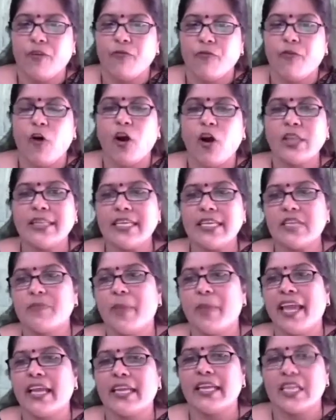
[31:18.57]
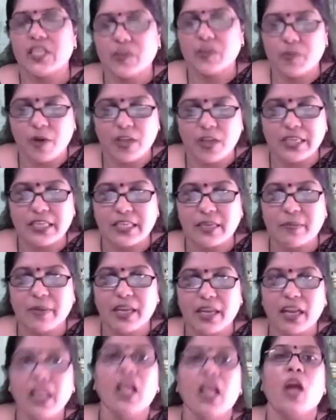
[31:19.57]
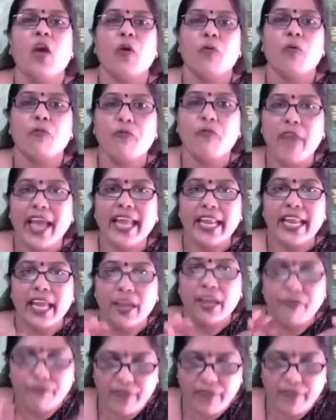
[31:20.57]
fourth is being responsible very